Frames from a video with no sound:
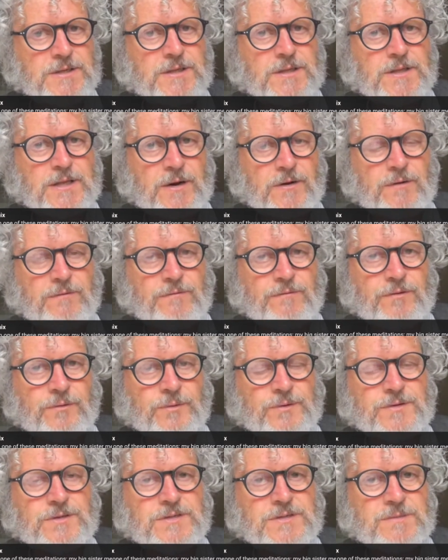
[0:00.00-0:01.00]
that their
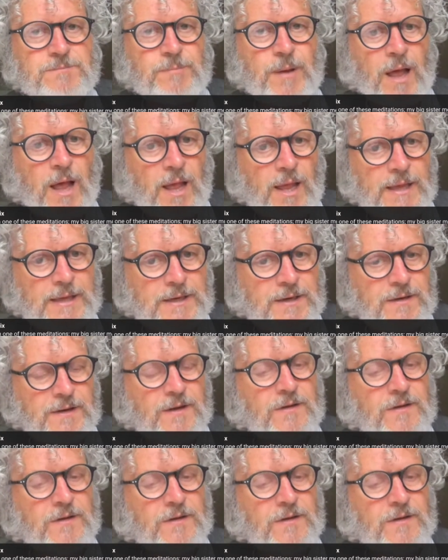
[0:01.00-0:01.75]
influence is behind